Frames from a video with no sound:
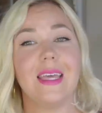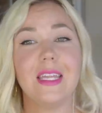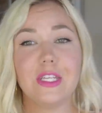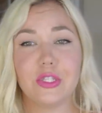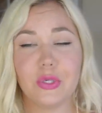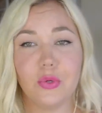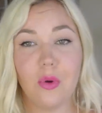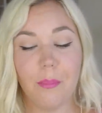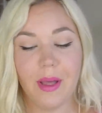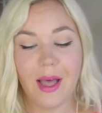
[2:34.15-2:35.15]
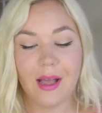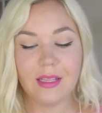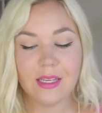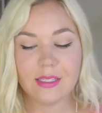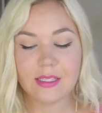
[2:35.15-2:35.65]
Into
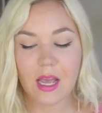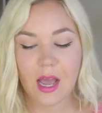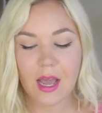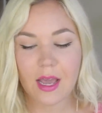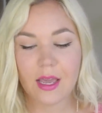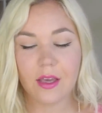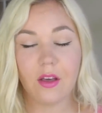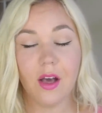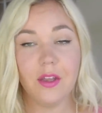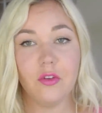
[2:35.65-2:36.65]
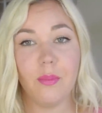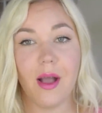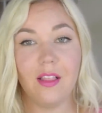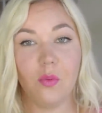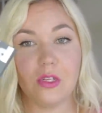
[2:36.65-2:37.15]
palettes, I got a new
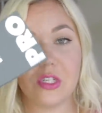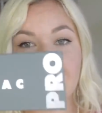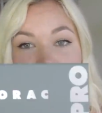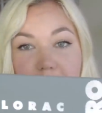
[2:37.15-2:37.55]
palette, which is the